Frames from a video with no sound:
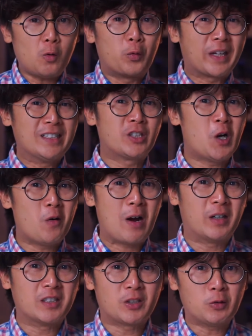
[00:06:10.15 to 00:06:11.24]
we can show
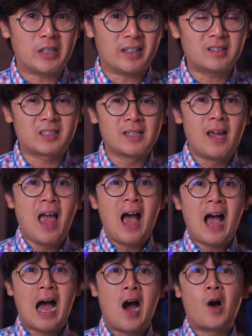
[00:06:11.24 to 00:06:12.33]
our students
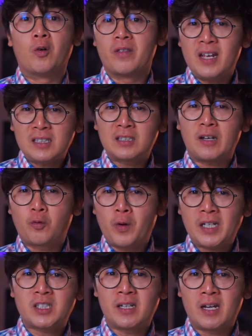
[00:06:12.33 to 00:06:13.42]
how this
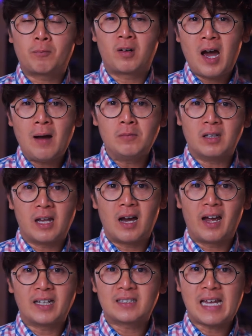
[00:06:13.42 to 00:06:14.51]
equation and
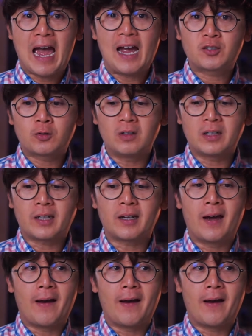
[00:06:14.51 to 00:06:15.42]
parabola is actually